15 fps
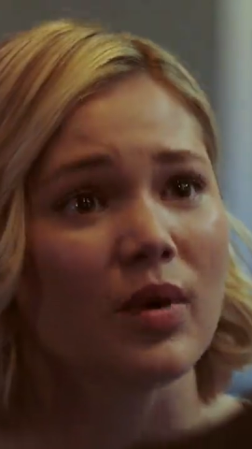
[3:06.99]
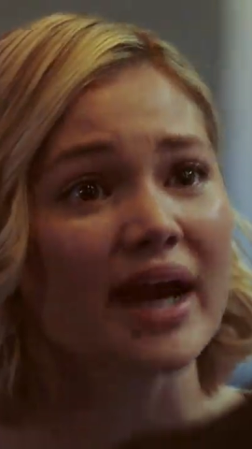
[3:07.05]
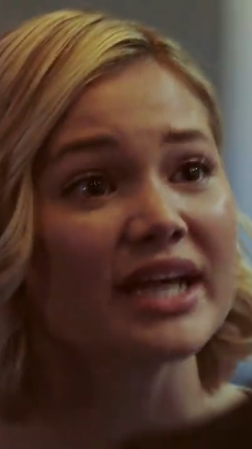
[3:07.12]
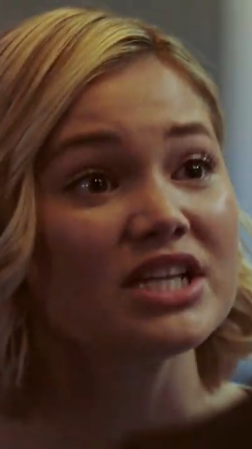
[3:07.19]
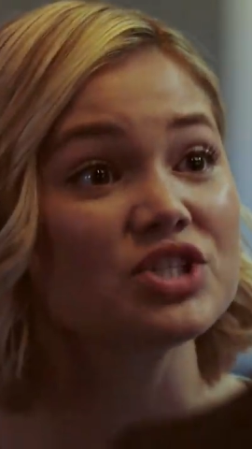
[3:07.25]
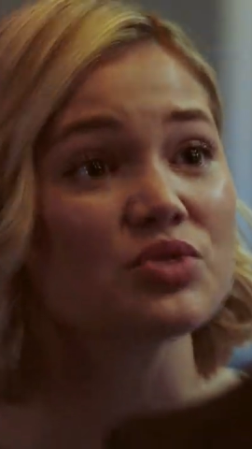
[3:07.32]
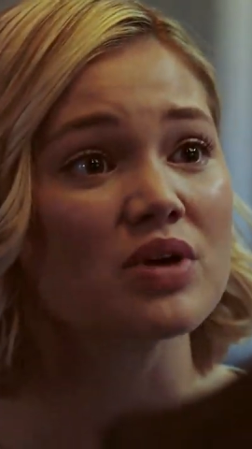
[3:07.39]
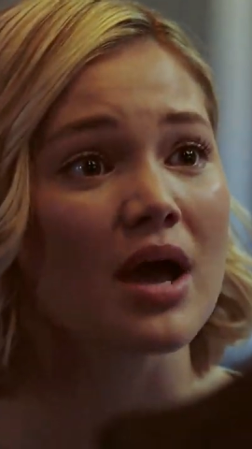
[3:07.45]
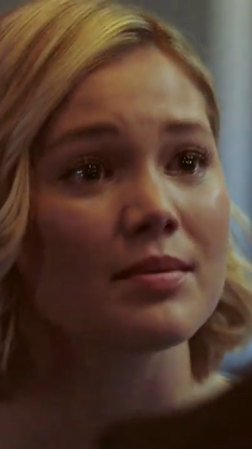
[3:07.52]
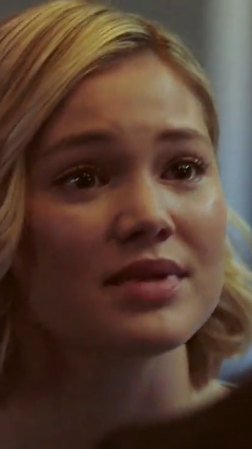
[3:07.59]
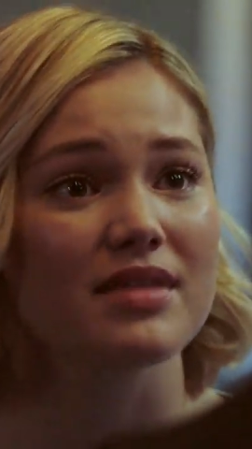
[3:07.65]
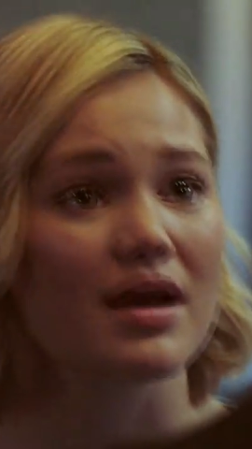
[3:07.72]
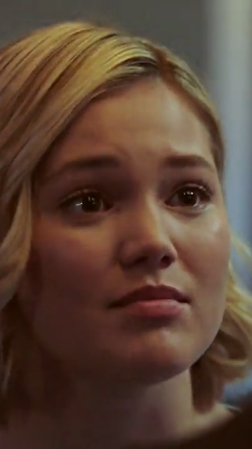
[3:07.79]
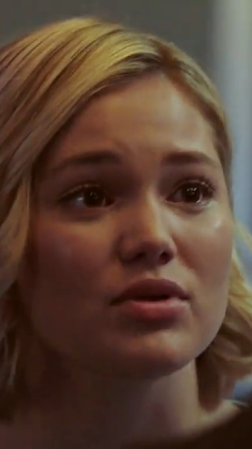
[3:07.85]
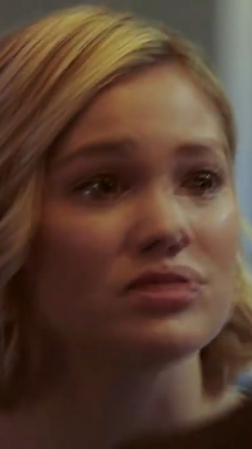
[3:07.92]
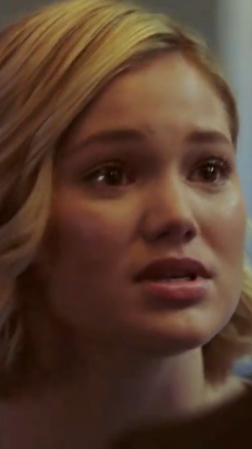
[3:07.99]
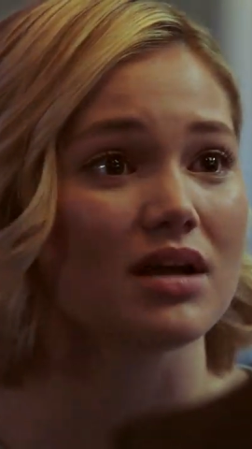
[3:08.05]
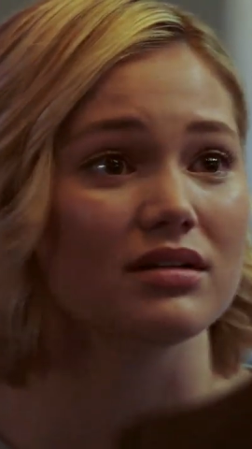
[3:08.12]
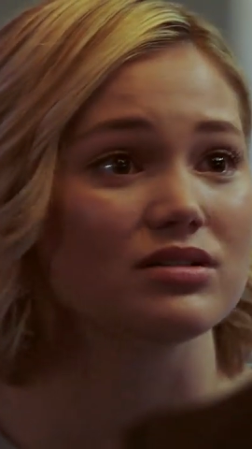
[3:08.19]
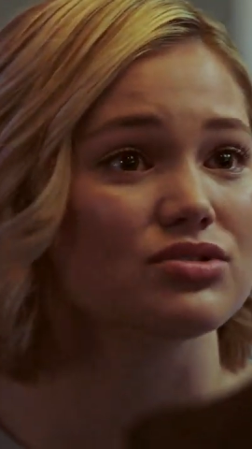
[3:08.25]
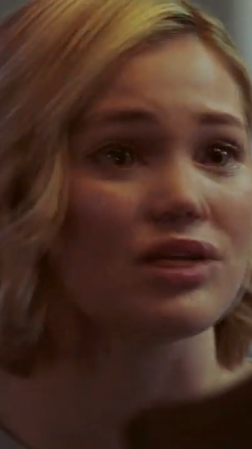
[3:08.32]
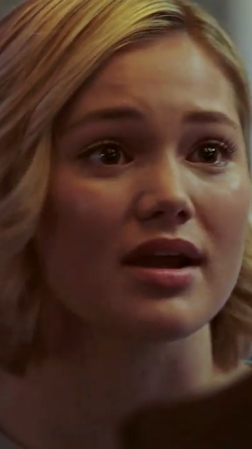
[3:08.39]
Why did you come to that motel
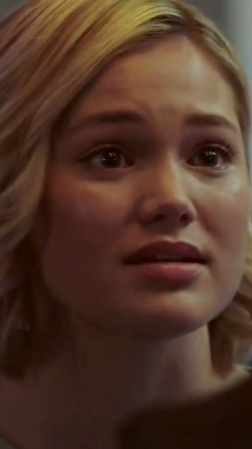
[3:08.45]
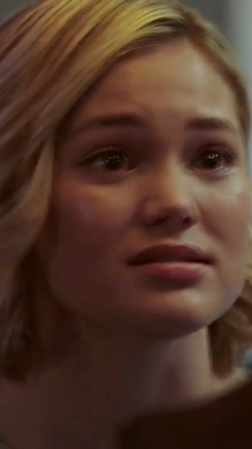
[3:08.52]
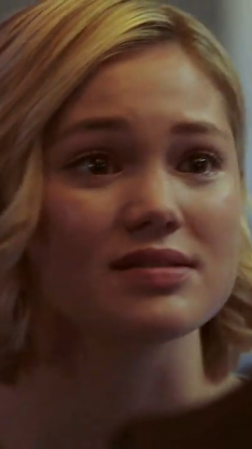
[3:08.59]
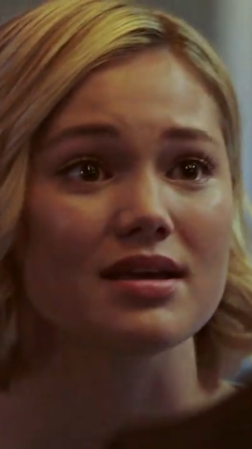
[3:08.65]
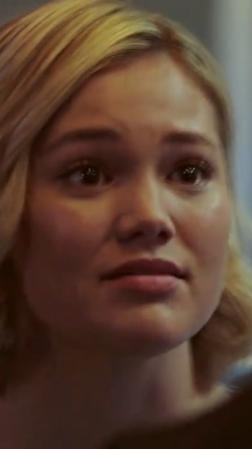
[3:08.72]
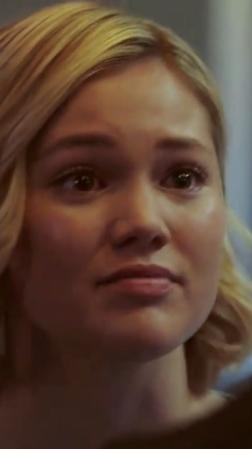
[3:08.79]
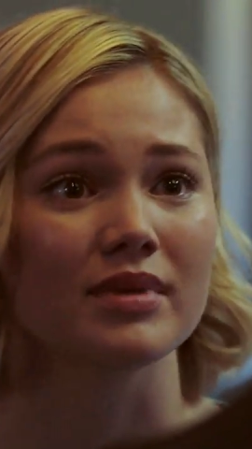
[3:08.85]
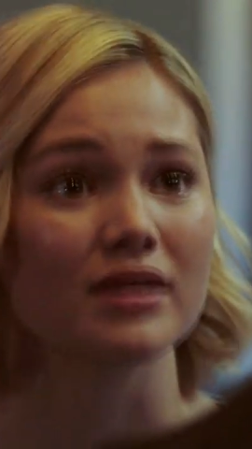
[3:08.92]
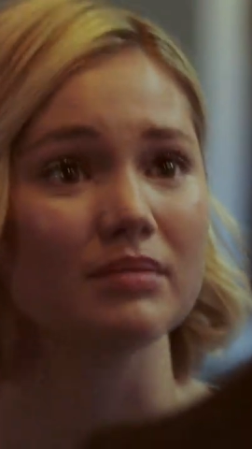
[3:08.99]
and try and save me?